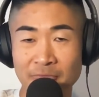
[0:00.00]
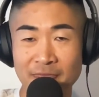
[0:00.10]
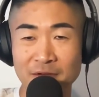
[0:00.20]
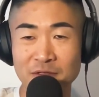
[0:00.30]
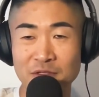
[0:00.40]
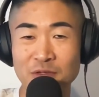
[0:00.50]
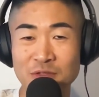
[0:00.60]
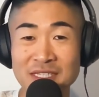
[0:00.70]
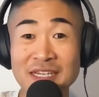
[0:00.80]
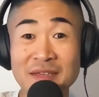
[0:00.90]
those
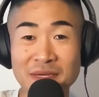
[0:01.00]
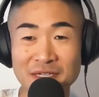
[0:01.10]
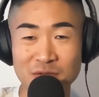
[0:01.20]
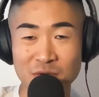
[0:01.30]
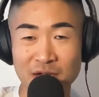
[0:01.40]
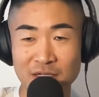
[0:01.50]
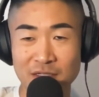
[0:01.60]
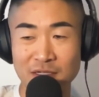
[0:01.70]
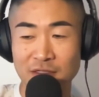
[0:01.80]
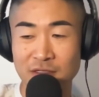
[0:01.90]
demons, right,
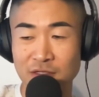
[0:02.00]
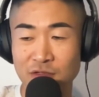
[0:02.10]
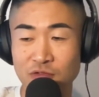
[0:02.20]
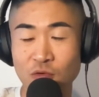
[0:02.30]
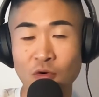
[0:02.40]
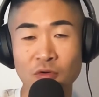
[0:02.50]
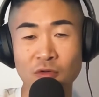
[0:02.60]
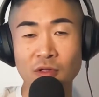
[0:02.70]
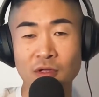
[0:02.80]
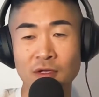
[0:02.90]
to
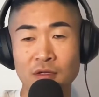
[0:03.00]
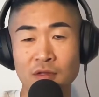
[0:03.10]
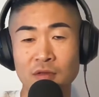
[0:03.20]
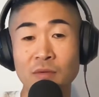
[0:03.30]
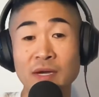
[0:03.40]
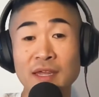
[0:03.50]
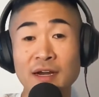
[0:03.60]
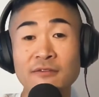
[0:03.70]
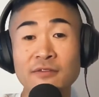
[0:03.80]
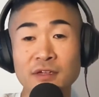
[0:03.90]
control the way that
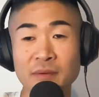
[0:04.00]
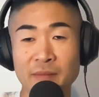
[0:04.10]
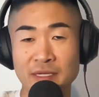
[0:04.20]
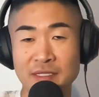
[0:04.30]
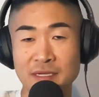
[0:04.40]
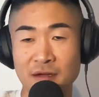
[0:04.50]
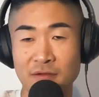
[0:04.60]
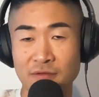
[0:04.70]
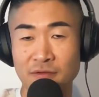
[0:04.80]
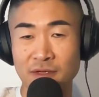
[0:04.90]
I feel about
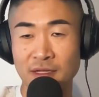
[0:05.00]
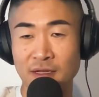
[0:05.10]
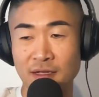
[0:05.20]
myself and